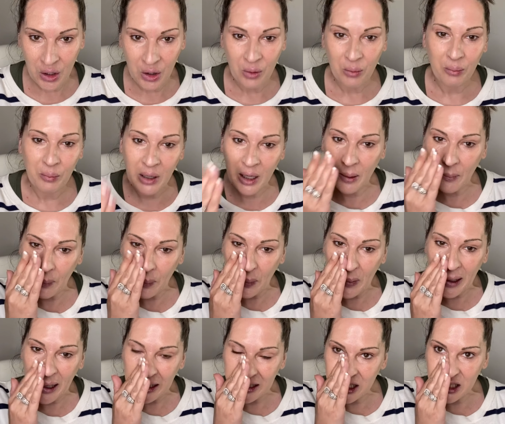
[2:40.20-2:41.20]
But
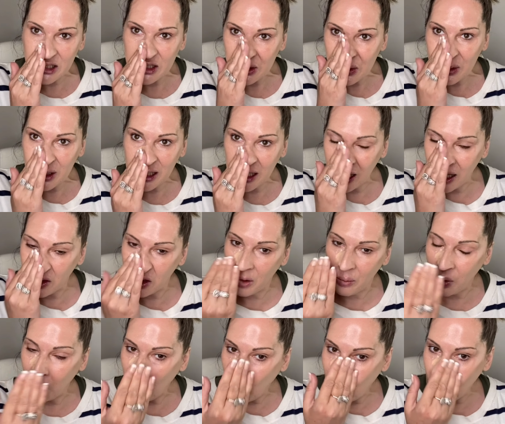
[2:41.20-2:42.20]
I just want to get
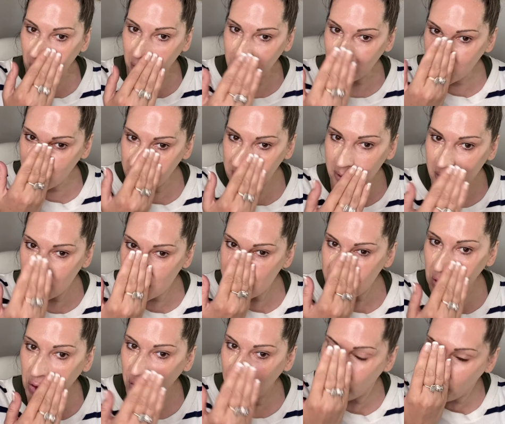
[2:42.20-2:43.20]
them on
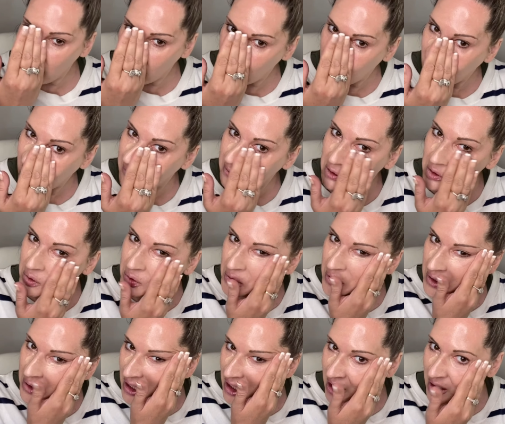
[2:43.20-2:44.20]
so that we can have a look
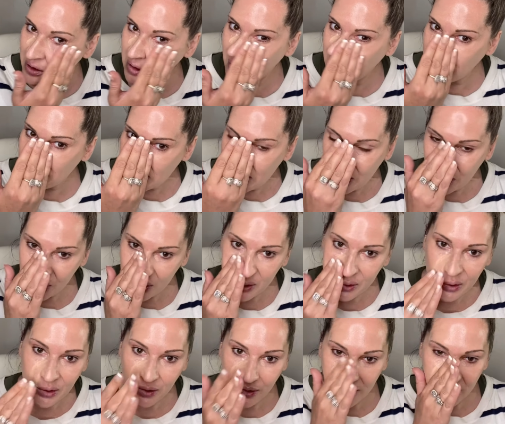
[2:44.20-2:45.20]
how nice it all
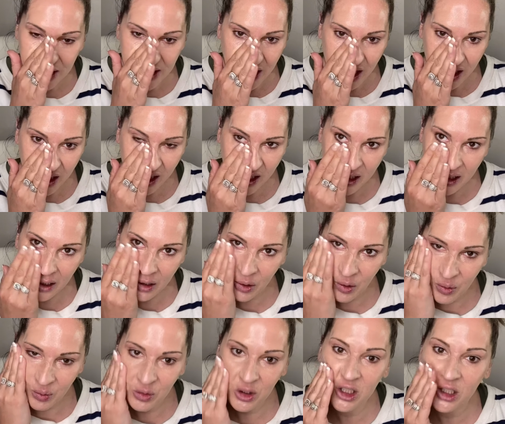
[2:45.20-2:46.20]
looks and how
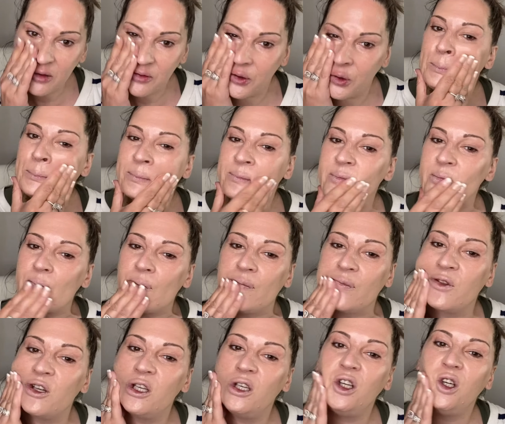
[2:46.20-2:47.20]
beautiful
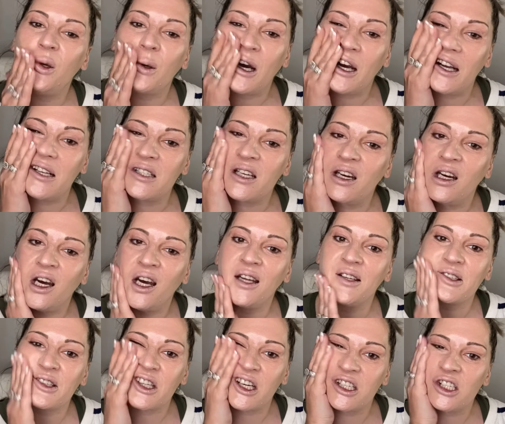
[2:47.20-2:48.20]
the new eye to
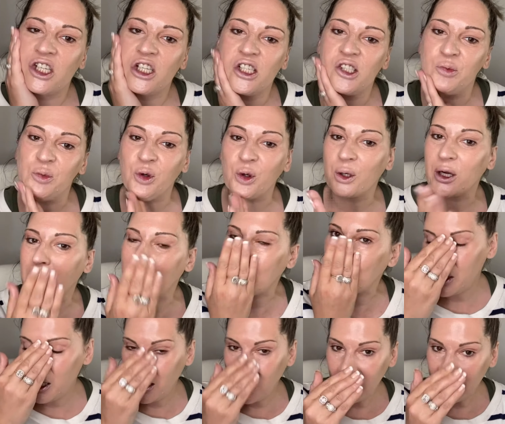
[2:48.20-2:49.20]
eyes that she's brought out.
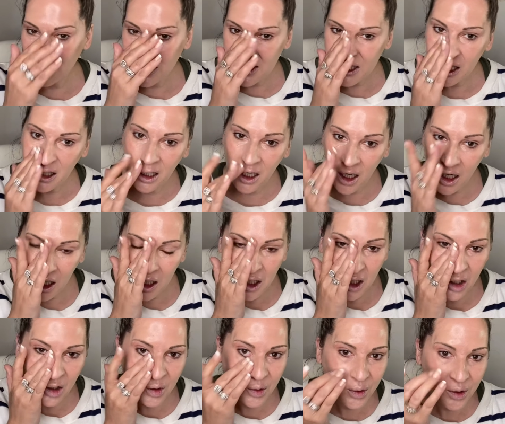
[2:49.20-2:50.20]
You can see
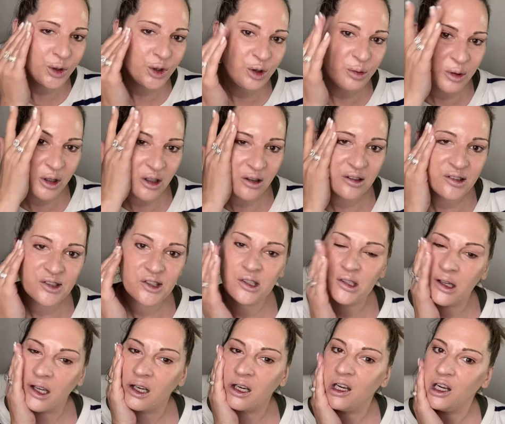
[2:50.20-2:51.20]
how luminous
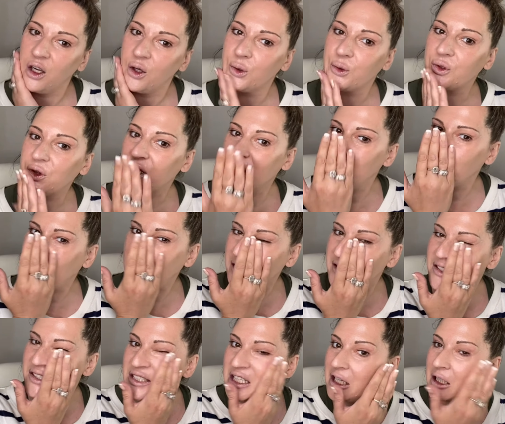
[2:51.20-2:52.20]
and healthy my
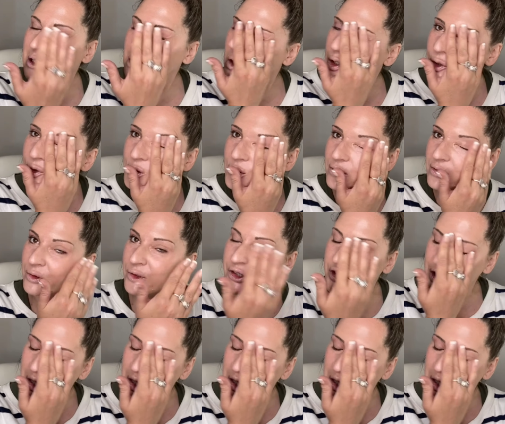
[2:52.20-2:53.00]
skin looks.